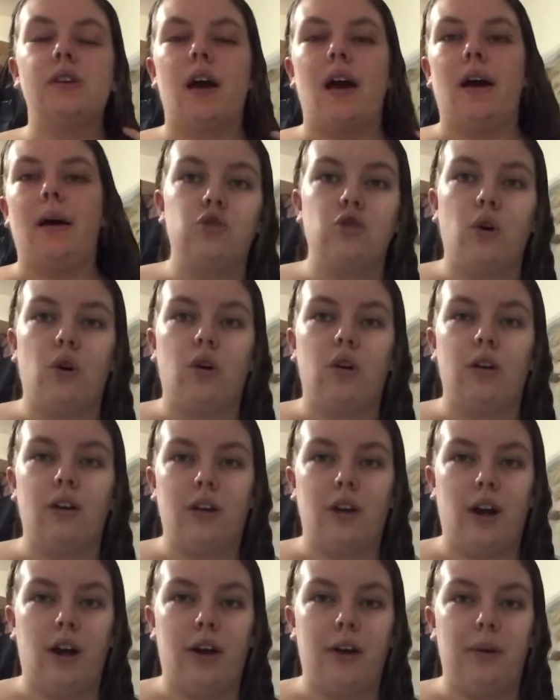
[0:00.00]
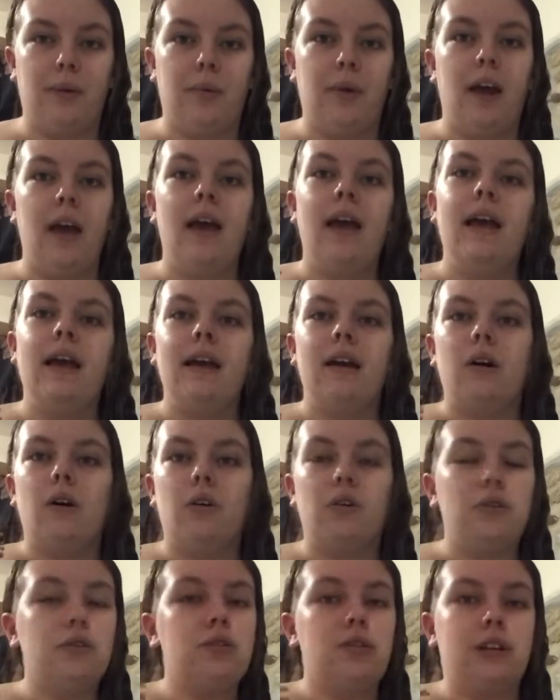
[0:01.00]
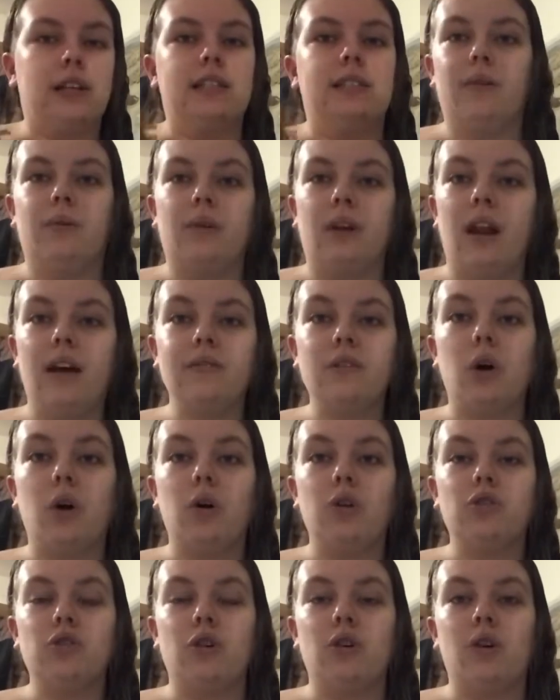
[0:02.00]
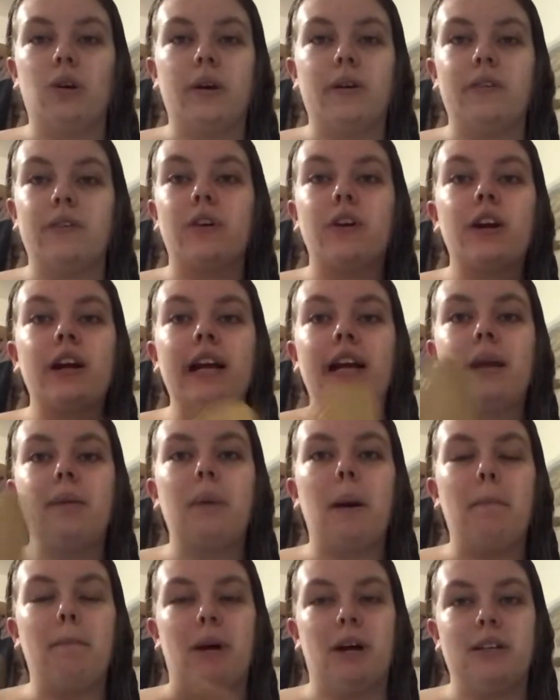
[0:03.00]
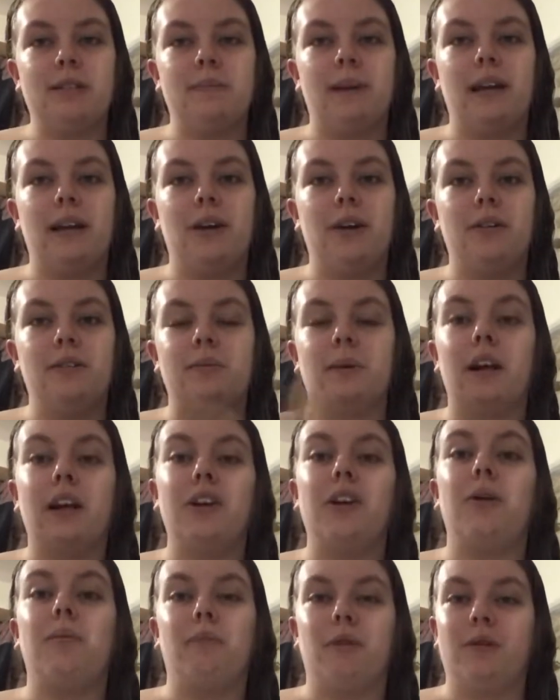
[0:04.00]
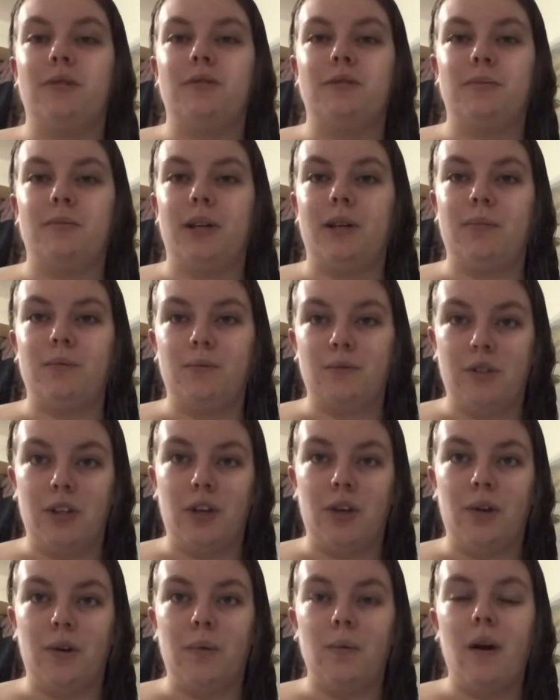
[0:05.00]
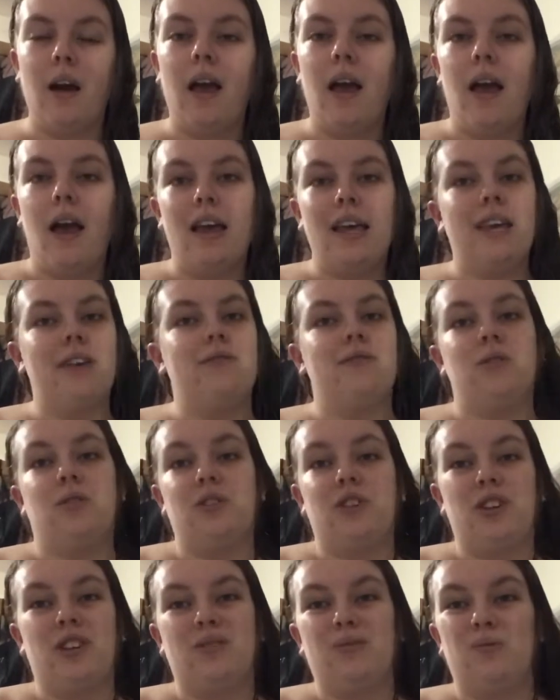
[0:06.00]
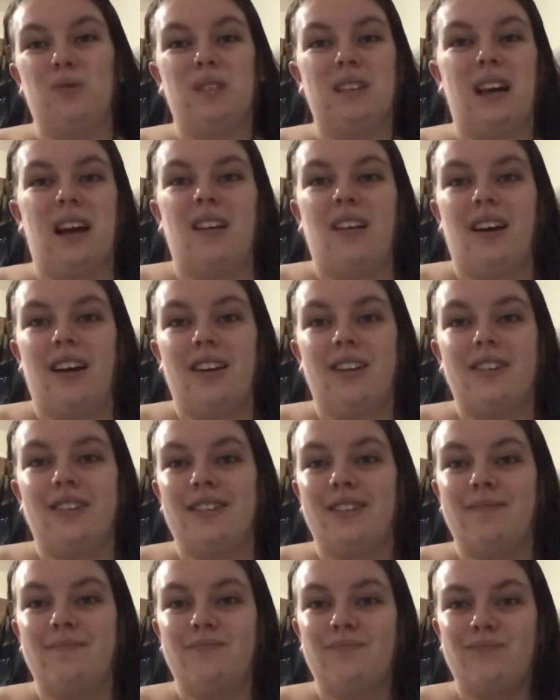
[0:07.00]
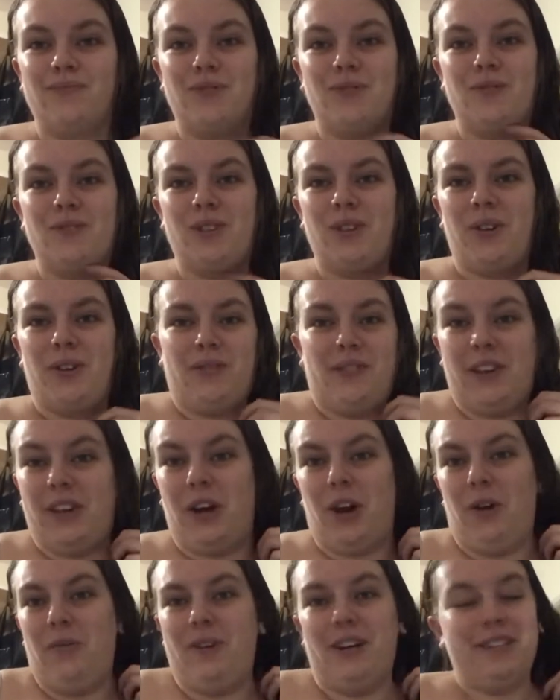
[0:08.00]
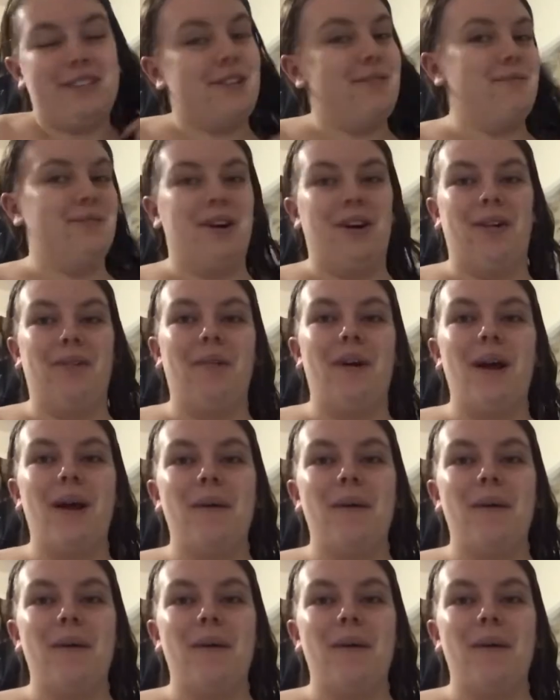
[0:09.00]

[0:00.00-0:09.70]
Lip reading: A chocolate cone. On Christmas, everyone loves a hot chocolate with cream and marshmallows. Well, I know most people do. If not, you can always get like a coffee cone, I don't know.